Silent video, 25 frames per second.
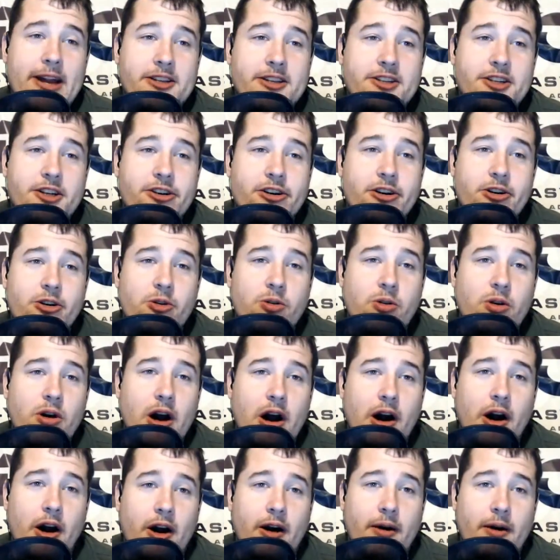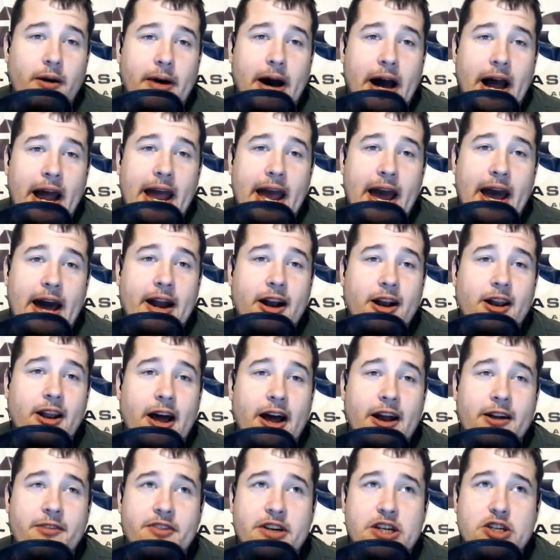to. Um, I had a
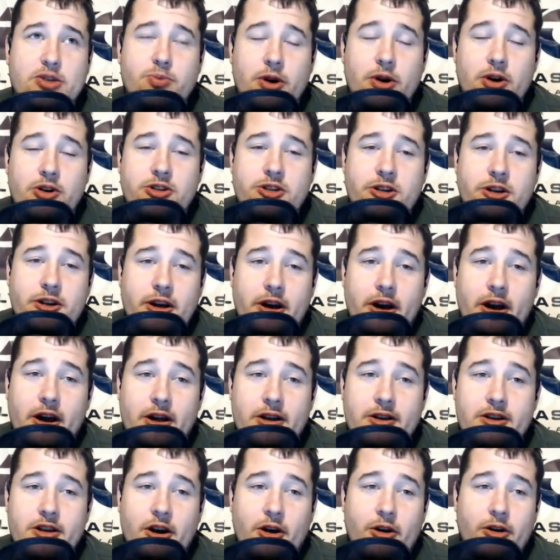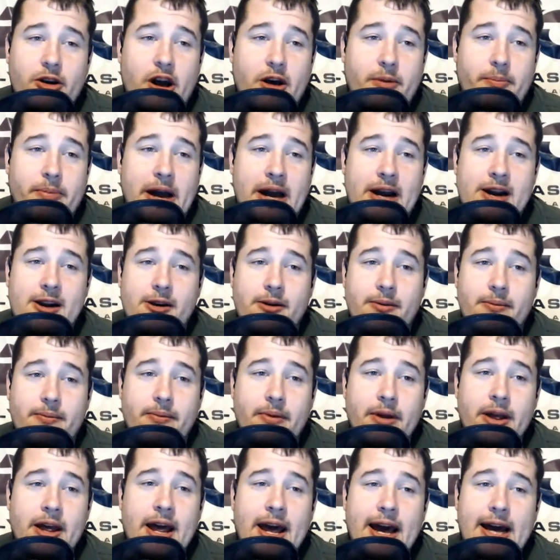lot of exposure to, to Odell Beckham
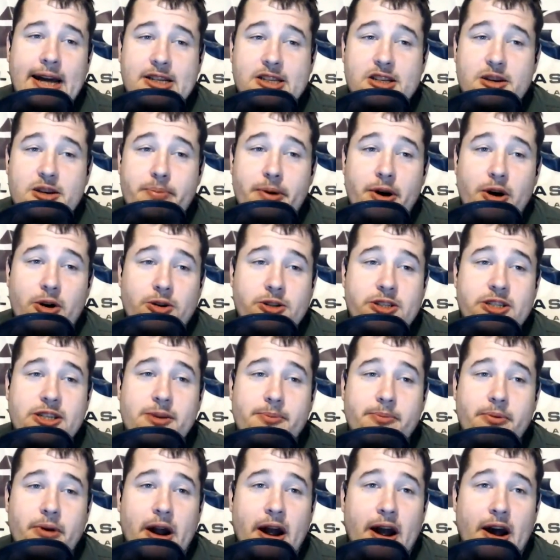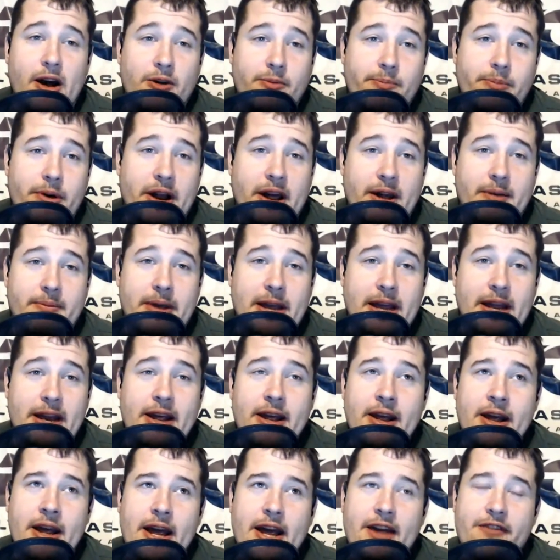as opposed to Brown, but I mean,
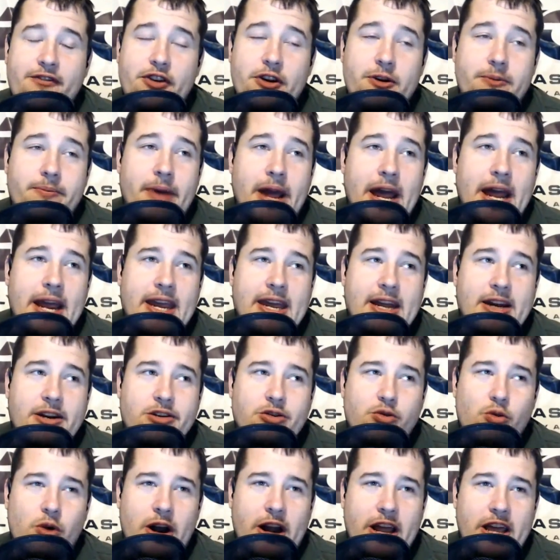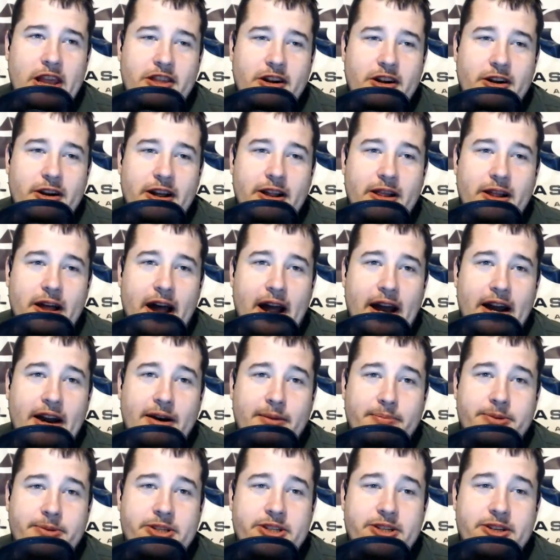if you're making 20, 30
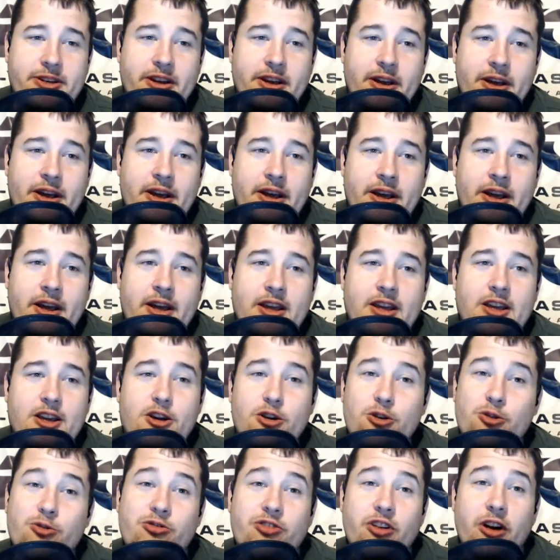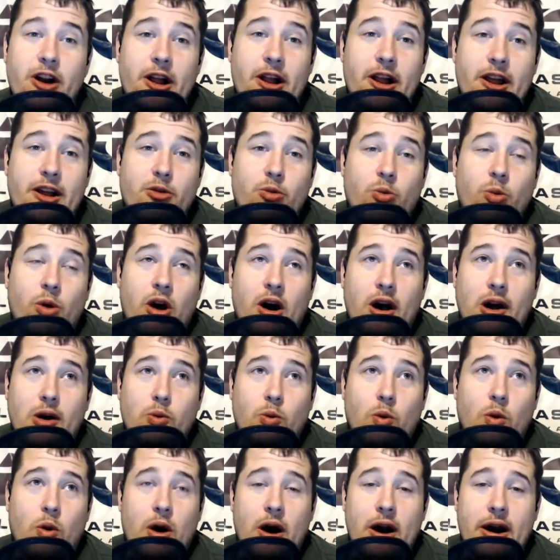lineups, you really want
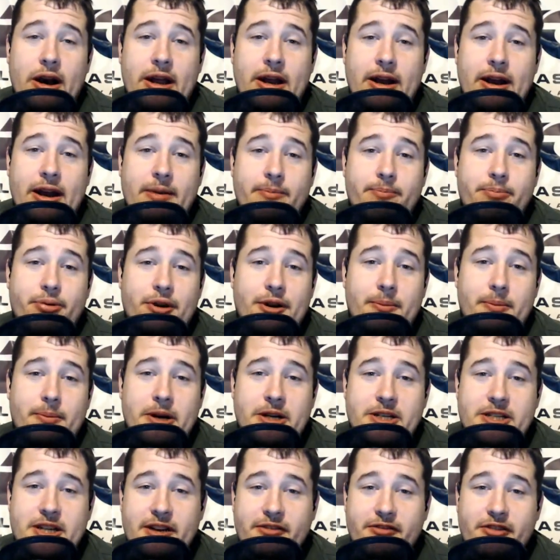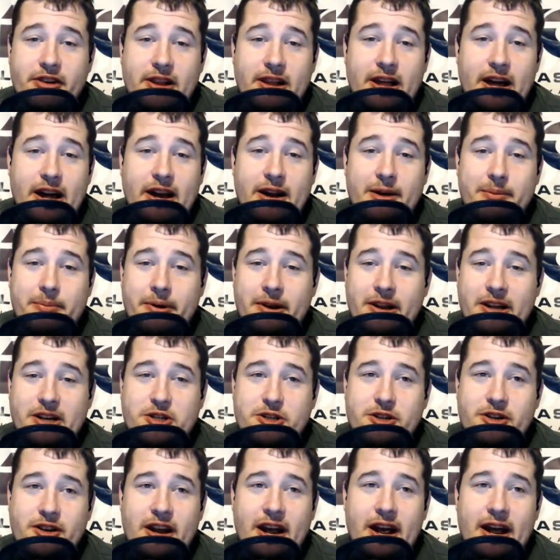one in pretty much every lineup,
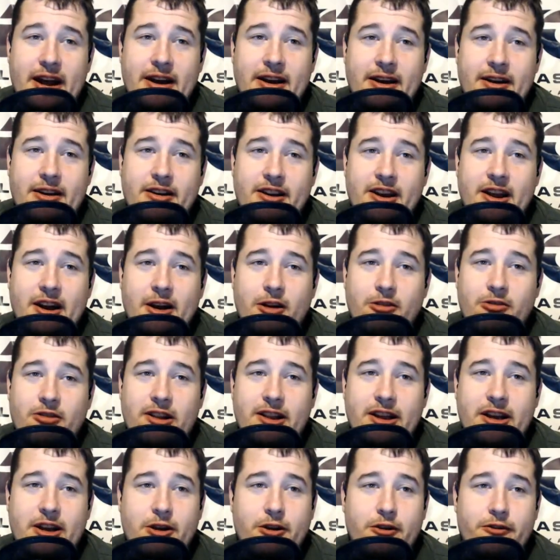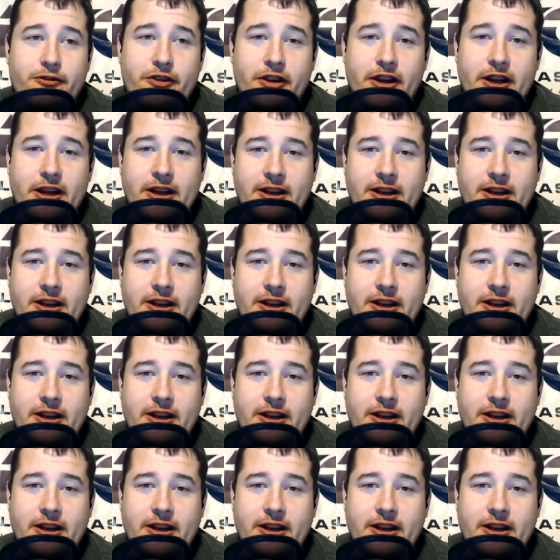unless you're getting you know really goofy.